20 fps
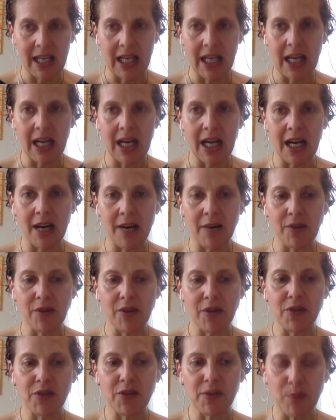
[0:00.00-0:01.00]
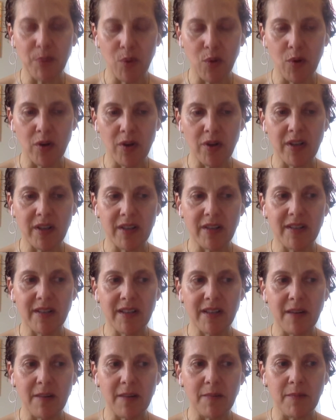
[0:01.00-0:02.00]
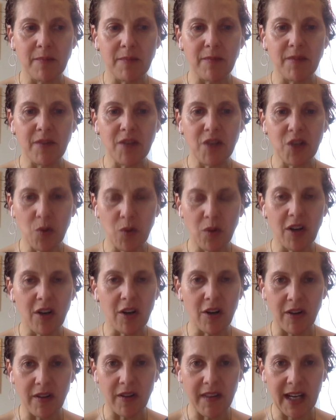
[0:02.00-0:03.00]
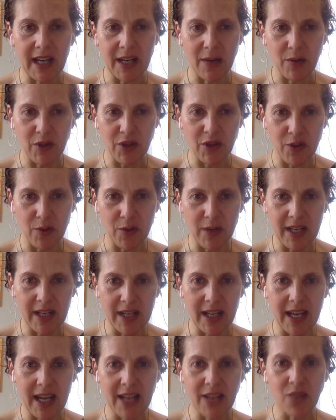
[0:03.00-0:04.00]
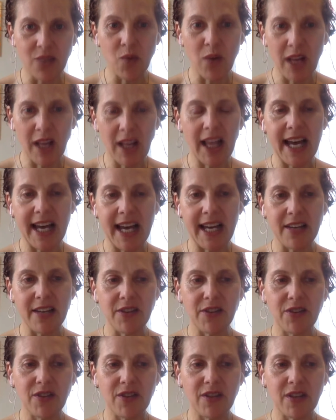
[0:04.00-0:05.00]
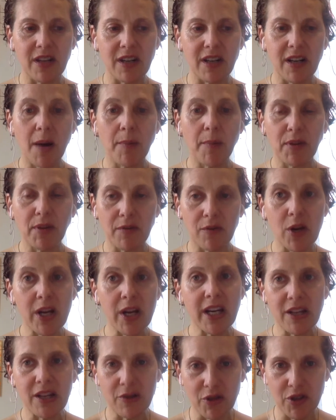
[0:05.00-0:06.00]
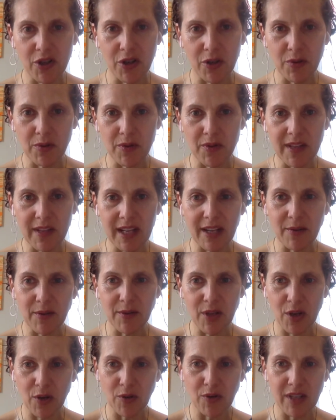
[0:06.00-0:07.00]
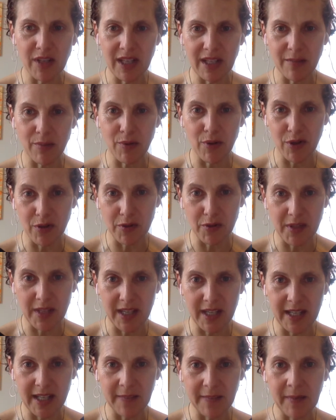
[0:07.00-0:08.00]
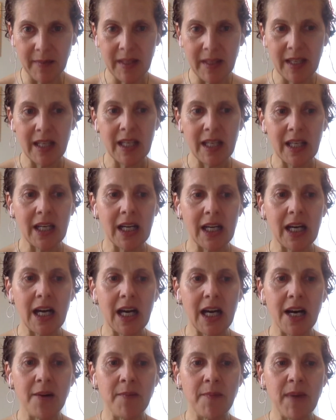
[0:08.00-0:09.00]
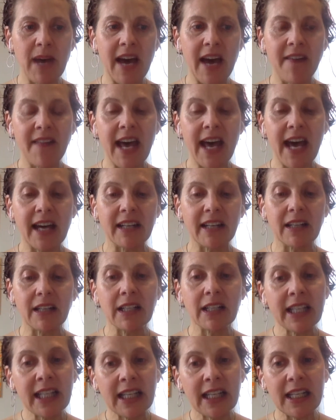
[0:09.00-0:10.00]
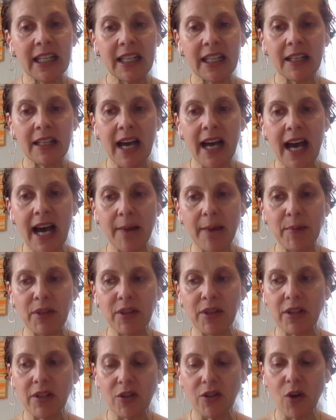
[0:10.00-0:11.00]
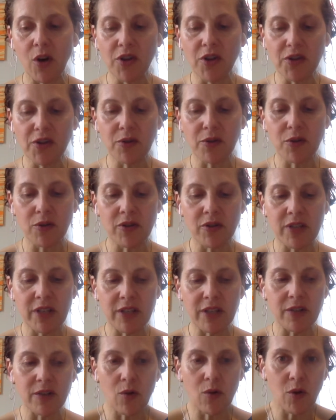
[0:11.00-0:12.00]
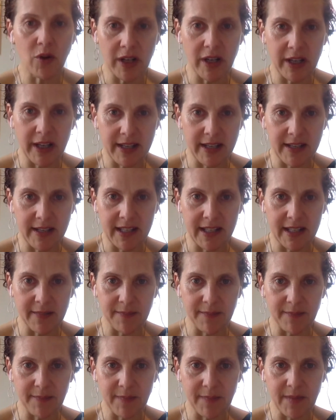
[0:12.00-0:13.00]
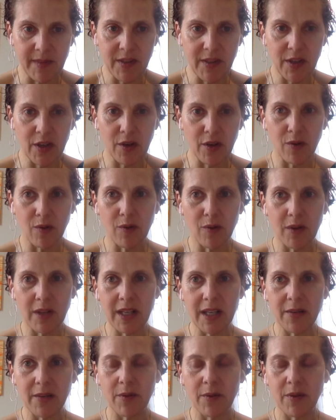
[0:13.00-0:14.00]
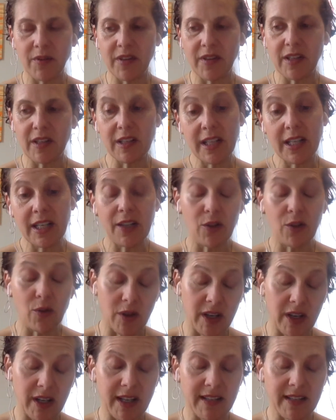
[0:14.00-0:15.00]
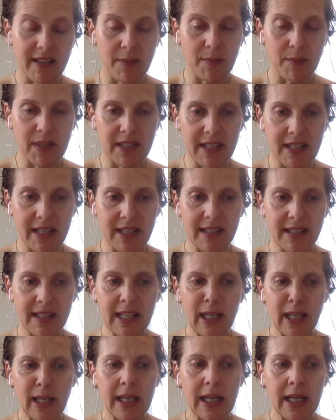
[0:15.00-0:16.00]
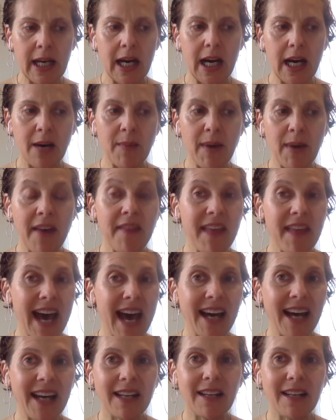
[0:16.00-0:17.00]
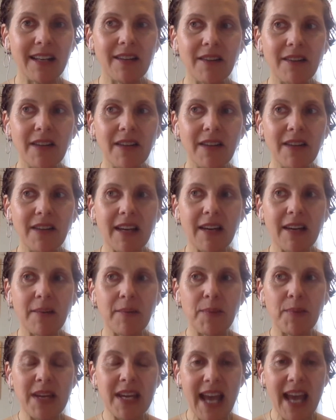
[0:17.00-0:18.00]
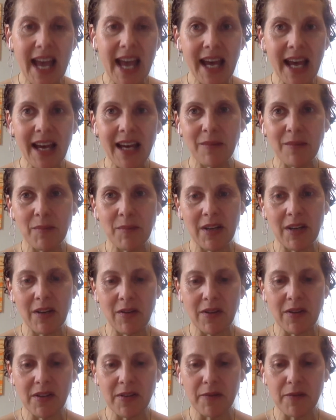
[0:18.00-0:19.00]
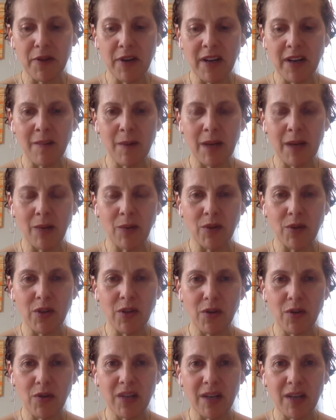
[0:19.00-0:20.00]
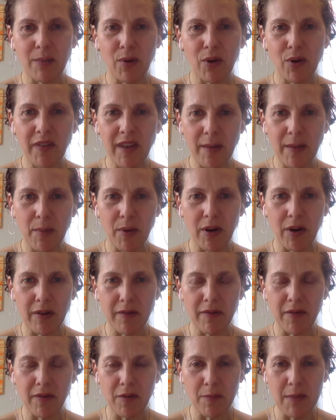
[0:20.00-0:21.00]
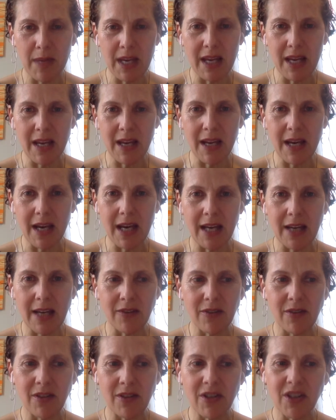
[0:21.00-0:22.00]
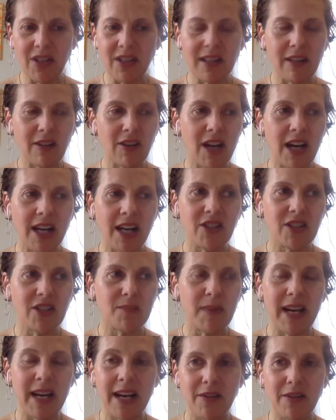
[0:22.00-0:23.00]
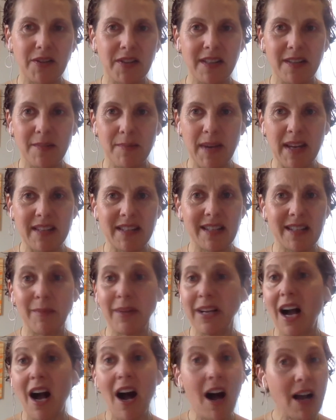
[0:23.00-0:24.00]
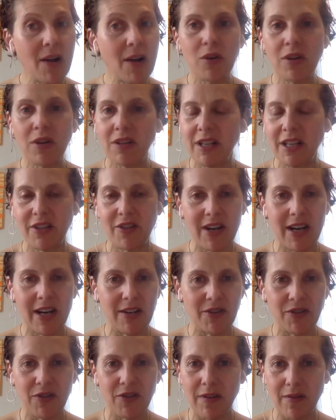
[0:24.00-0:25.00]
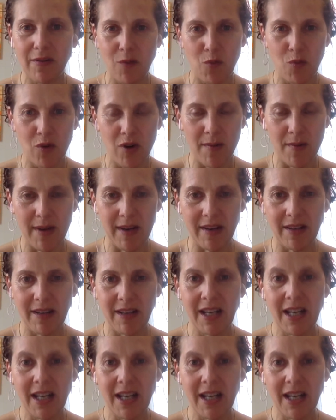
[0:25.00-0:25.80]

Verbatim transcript: uh, to support some visual art that I was doing, as well as a couple of radio shows that I was hosting and producing. Um, and that cleaning happened also turned into organizing. So it was a cleaning and organizing business. Um, and that began because a friend of mine was hosting a birthday party for me and she said look i just my house is a mess and i'm like i will clean your house don't even worry about it